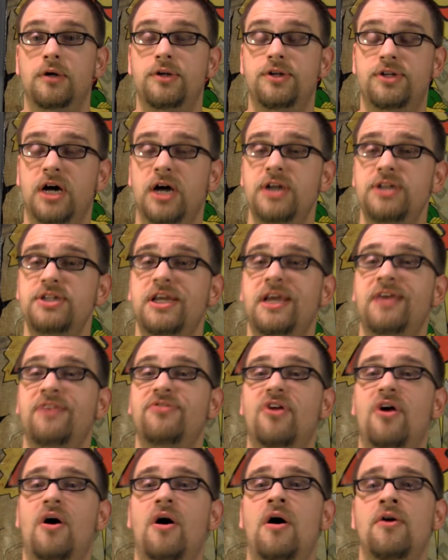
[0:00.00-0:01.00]
Dutch
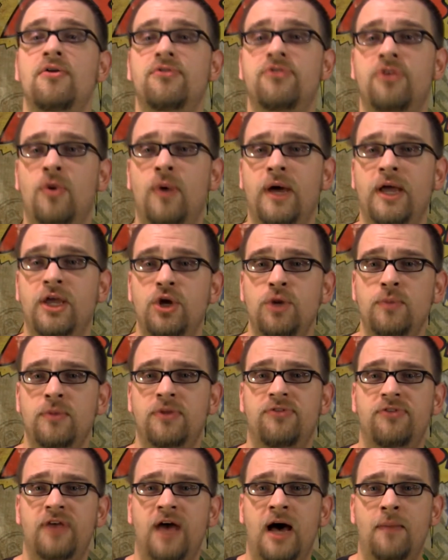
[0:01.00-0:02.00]
is also a
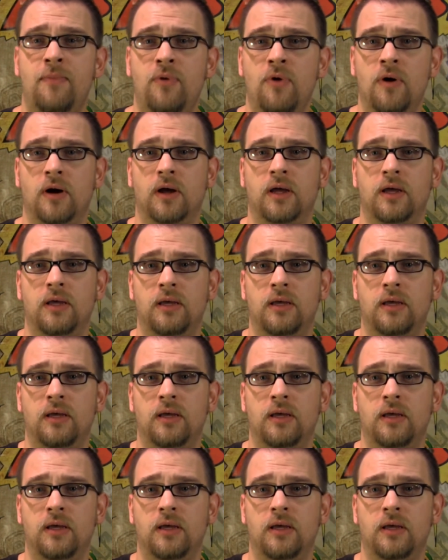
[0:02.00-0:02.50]
human cyborg.